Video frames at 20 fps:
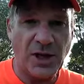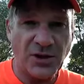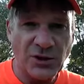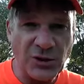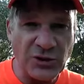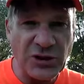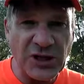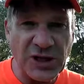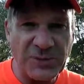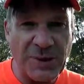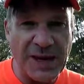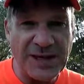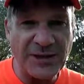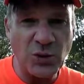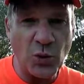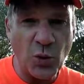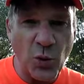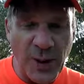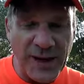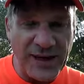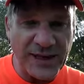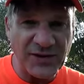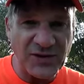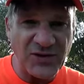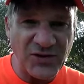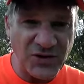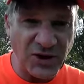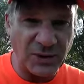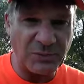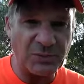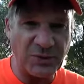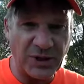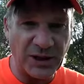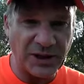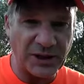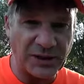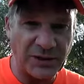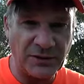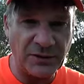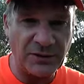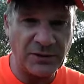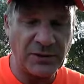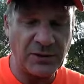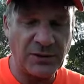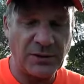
Your team had to win something